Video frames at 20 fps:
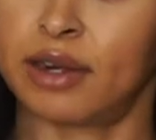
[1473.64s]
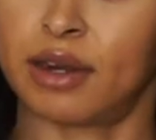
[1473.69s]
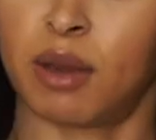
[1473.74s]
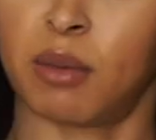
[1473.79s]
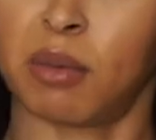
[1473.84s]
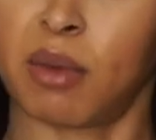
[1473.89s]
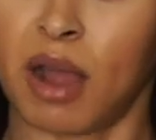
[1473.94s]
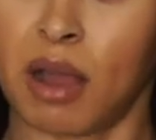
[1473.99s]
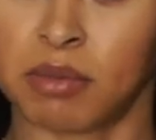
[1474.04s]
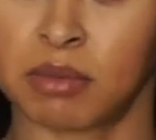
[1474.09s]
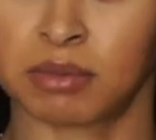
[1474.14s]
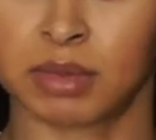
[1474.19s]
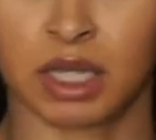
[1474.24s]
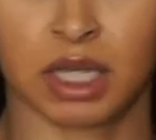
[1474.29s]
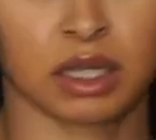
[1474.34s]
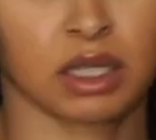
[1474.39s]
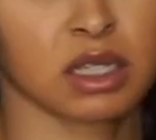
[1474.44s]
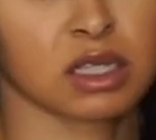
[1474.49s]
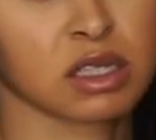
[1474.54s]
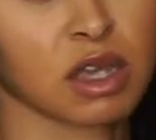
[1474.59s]
no problem
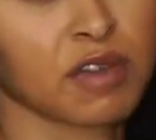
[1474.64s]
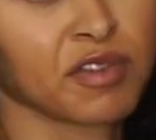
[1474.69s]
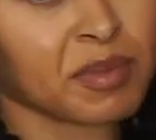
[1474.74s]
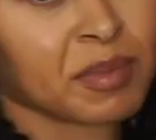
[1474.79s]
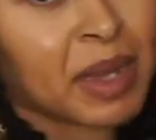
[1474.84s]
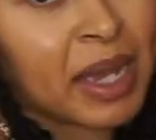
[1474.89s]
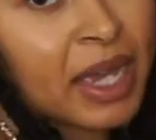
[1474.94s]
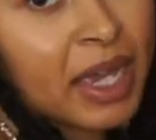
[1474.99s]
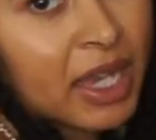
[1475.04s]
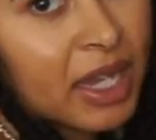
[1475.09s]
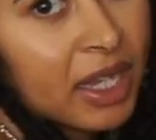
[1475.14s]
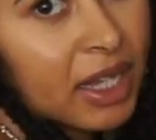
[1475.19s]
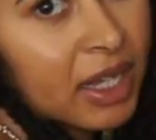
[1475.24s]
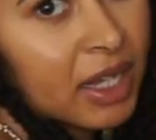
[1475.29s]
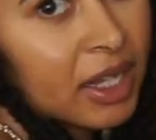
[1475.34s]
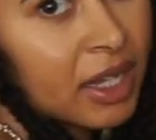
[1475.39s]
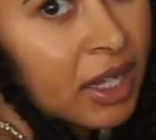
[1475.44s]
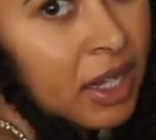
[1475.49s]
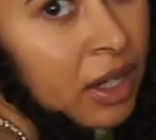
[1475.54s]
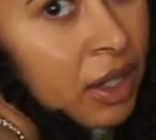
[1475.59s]
getting this over my head
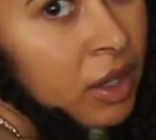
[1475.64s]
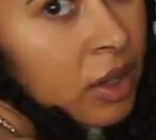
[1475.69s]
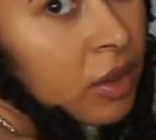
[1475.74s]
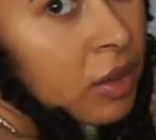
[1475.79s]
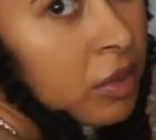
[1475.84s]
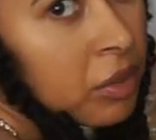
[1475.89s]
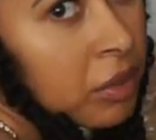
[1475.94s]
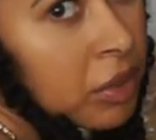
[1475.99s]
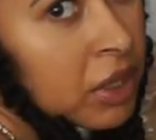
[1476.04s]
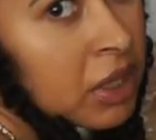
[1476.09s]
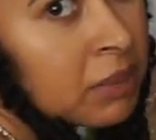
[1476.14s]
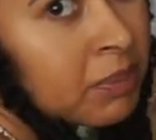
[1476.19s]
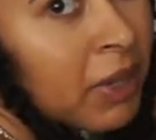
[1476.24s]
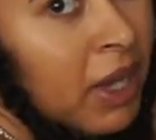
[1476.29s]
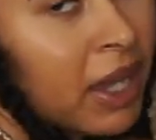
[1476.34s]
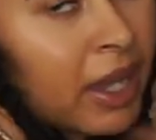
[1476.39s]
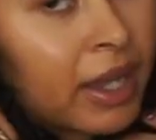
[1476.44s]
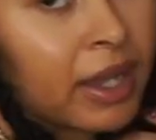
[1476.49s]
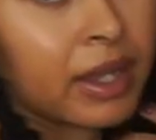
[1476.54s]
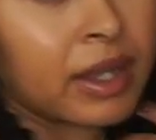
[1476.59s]
with my
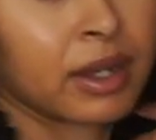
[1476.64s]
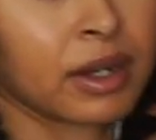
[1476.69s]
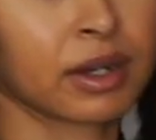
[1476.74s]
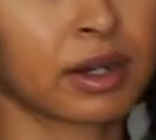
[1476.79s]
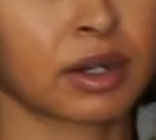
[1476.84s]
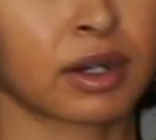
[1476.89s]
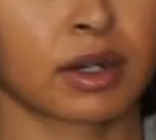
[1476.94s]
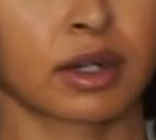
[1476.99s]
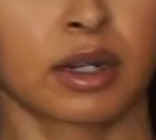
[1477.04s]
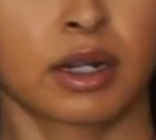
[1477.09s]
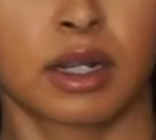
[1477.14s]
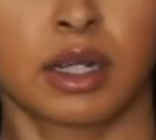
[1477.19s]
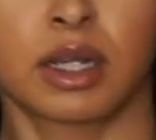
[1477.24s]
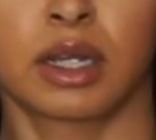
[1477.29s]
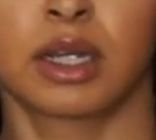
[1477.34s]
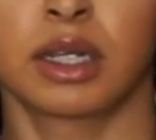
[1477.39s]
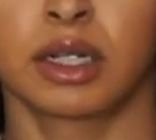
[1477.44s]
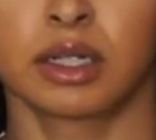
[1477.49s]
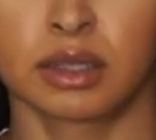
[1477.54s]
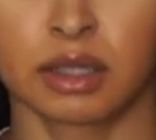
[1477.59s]
hair,
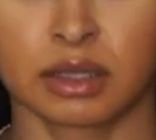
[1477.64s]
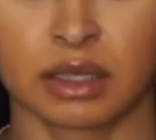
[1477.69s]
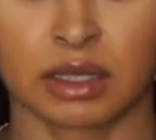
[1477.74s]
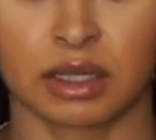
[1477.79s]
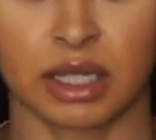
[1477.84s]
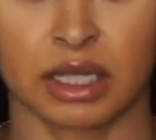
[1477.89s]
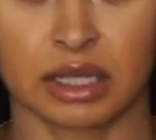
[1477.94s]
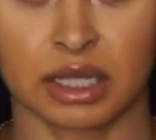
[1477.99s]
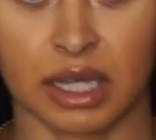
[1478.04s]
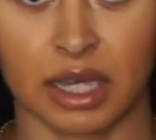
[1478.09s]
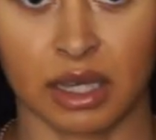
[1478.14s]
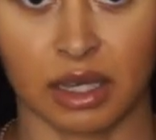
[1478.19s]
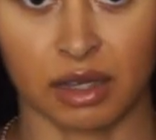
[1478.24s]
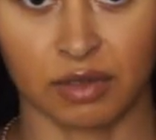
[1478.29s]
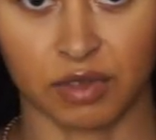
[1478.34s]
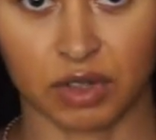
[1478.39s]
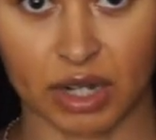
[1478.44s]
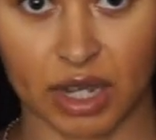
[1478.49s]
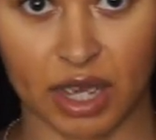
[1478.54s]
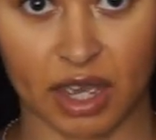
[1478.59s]
nothing like that. I have
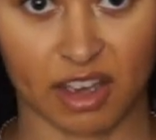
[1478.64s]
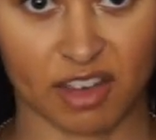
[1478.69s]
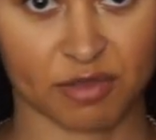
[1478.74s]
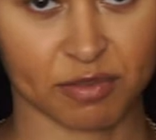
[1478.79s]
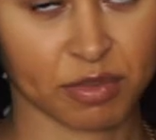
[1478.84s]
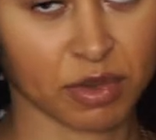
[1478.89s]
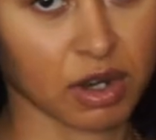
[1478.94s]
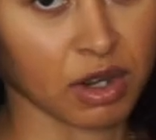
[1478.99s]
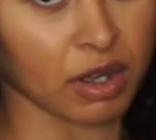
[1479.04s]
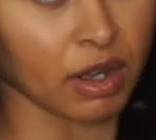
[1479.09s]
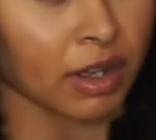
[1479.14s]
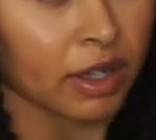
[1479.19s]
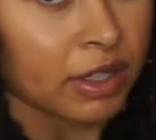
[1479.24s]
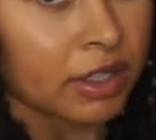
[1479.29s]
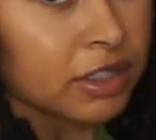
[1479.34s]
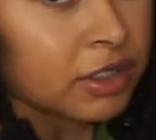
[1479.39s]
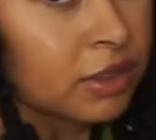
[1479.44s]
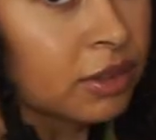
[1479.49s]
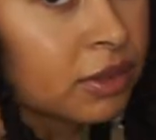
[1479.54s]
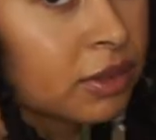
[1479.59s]
on a half bra
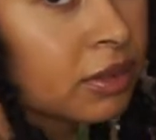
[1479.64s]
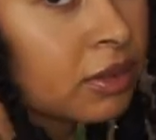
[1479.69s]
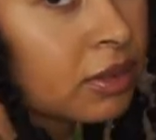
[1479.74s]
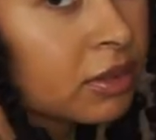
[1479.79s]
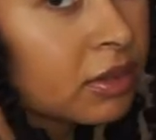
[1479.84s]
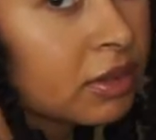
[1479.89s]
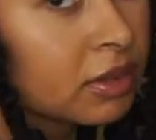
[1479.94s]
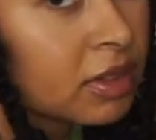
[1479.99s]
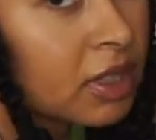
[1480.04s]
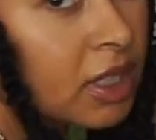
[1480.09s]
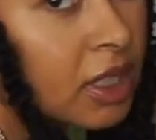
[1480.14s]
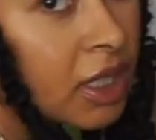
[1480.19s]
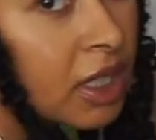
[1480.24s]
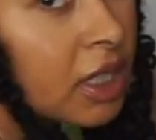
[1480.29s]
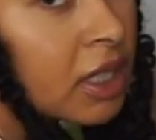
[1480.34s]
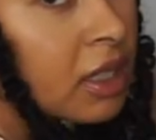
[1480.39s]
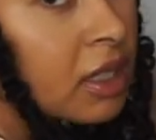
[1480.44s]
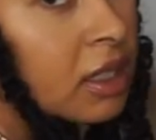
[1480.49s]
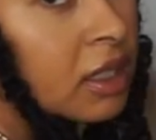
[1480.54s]
and you, and it